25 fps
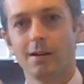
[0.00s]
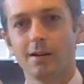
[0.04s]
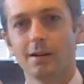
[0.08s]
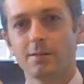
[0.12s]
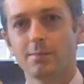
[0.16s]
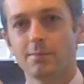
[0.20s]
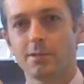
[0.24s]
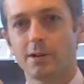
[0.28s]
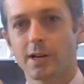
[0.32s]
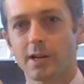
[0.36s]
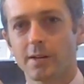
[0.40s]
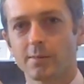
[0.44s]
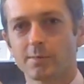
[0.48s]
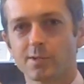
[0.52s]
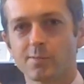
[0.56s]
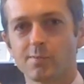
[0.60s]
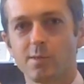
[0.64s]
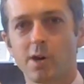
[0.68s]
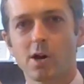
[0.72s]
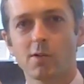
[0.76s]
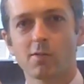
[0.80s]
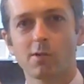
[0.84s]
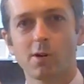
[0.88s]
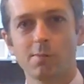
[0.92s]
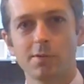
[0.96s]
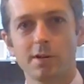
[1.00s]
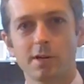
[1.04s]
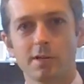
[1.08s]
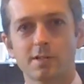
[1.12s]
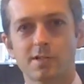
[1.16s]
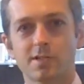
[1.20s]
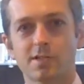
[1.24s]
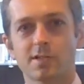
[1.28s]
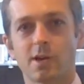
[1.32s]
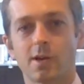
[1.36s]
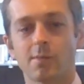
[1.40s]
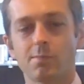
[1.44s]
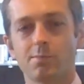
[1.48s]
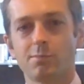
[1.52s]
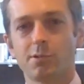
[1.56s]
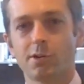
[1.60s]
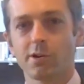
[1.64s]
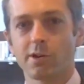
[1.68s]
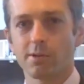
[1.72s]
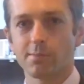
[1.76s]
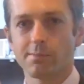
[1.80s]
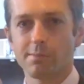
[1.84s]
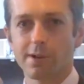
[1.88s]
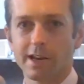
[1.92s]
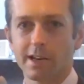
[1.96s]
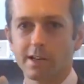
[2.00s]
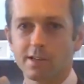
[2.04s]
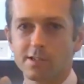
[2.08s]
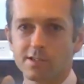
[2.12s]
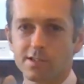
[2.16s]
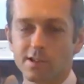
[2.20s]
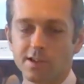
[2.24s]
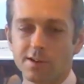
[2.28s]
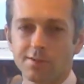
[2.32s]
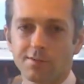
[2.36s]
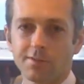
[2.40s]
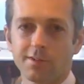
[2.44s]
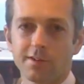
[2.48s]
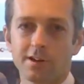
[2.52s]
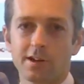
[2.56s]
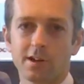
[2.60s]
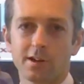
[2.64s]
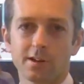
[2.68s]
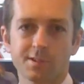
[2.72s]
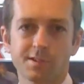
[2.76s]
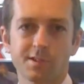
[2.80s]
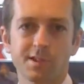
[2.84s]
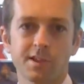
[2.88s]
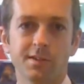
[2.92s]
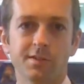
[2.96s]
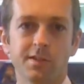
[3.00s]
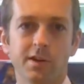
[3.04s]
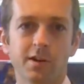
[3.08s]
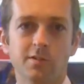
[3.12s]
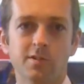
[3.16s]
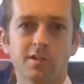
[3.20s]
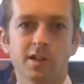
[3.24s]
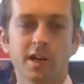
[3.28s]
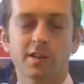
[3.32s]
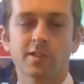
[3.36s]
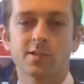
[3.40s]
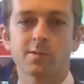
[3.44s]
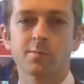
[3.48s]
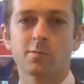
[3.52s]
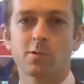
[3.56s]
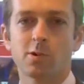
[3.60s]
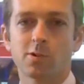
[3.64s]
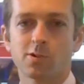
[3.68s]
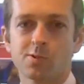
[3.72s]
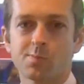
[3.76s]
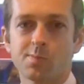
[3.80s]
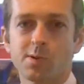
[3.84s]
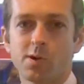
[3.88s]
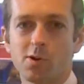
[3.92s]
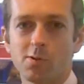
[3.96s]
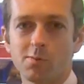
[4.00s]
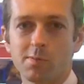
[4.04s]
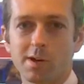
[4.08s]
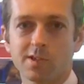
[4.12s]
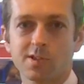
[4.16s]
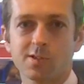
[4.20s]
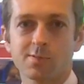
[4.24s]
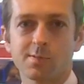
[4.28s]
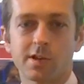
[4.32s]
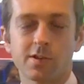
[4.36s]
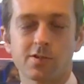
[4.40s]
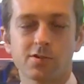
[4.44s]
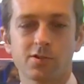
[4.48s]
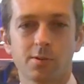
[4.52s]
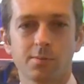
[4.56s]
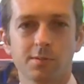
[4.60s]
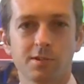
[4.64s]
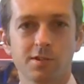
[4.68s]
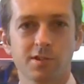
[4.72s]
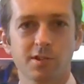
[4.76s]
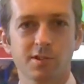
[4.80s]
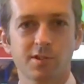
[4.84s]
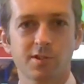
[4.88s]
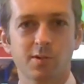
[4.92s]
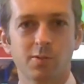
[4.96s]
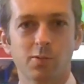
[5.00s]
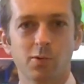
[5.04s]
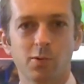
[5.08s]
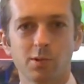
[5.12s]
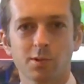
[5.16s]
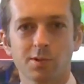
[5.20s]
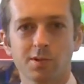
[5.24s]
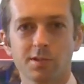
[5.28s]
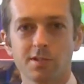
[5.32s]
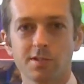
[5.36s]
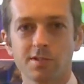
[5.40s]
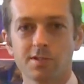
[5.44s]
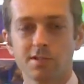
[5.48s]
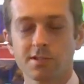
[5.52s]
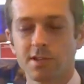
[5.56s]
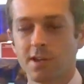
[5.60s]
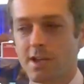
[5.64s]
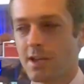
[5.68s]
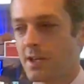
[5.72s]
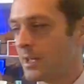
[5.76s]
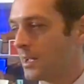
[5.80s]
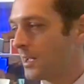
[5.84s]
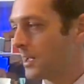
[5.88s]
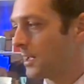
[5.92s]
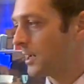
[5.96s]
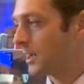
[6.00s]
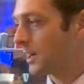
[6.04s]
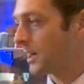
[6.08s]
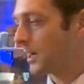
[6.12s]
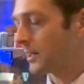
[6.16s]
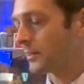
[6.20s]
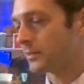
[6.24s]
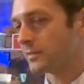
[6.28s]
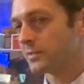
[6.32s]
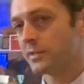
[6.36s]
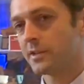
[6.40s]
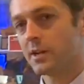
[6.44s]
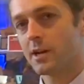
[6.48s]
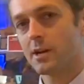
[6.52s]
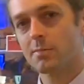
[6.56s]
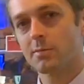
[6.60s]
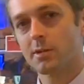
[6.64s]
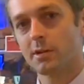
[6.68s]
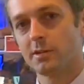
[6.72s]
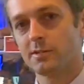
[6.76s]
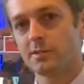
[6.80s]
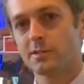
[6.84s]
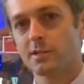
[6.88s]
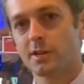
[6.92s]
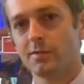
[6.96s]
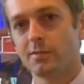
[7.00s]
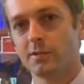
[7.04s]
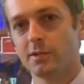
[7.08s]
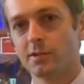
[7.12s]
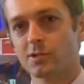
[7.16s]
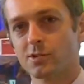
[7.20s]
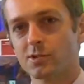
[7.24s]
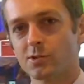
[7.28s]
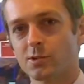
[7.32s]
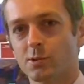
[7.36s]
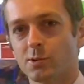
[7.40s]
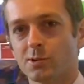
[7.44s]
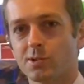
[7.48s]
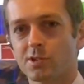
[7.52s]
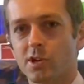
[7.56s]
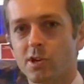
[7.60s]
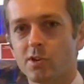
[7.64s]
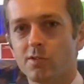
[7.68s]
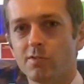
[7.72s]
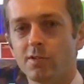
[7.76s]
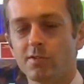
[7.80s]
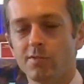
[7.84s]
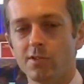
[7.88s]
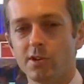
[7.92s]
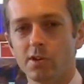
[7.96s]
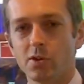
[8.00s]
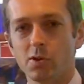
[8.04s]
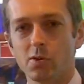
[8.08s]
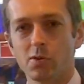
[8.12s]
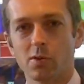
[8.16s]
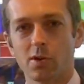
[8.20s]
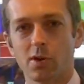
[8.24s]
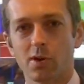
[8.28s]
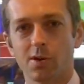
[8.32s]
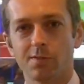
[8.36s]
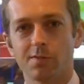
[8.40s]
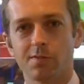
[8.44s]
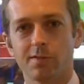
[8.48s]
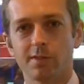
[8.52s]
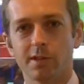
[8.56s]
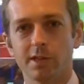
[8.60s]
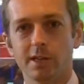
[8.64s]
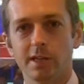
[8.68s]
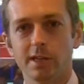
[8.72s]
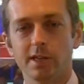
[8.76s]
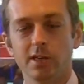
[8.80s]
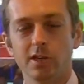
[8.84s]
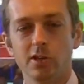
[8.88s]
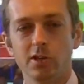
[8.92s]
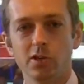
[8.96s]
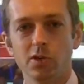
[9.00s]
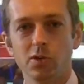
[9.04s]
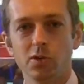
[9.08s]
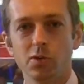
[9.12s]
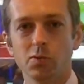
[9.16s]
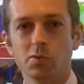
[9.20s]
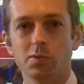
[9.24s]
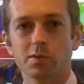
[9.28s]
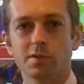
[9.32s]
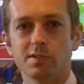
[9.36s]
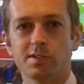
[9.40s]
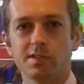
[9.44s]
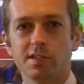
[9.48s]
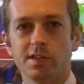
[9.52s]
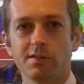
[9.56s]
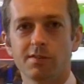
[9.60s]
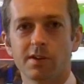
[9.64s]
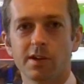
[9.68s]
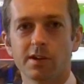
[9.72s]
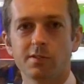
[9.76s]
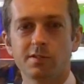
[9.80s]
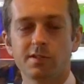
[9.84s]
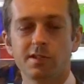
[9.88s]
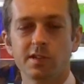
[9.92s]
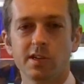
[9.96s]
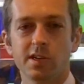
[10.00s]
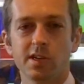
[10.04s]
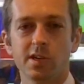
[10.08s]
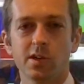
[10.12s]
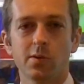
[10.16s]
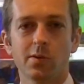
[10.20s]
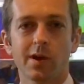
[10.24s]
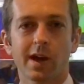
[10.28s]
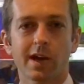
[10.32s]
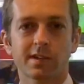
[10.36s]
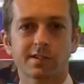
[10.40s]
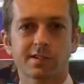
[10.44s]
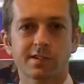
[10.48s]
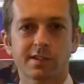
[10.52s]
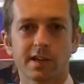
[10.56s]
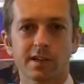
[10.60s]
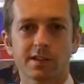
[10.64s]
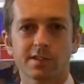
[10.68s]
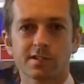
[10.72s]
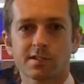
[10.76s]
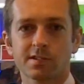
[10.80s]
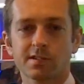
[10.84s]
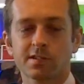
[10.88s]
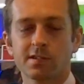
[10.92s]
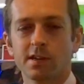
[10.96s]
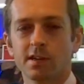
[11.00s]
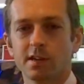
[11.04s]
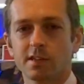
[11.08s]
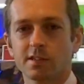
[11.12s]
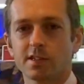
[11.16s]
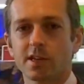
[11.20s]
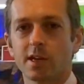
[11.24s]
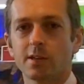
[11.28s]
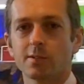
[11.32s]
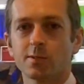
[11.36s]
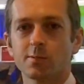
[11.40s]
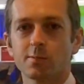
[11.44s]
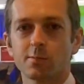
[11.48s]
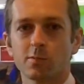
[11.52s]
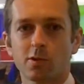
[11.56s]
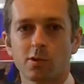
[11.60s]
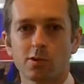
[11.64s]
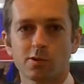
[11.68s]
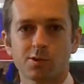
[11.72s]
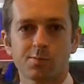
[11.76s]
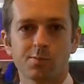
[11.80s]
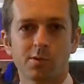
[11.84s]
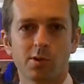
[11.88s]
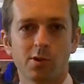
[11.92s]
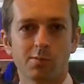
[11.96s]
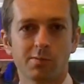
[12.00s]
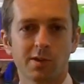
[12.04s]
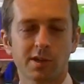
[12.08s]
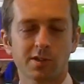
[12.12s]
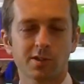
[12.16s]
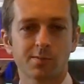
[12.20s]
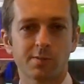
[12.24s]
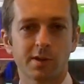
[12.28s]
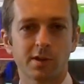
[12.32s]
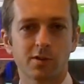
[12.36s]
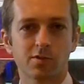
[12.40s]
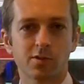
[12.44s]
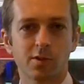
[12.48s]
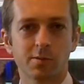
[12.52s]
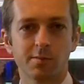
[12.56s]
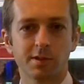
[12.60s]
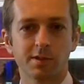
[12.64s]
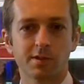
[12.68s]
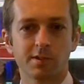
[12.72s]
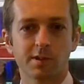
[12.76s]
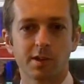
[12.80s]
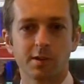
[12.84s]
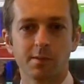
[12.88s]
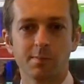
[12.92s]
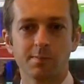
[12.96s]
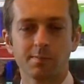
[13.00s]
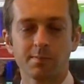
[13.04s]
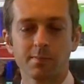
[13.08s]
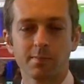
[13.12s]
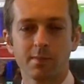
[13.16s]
Hi, my name's Mark Roberts. I'm product manager for our Xevo tandem quadrupole mass spectrometers at Waters. And today I'm going to give you a short overview of the new Xevo TQXS tandem quadrupole mass spectrometer.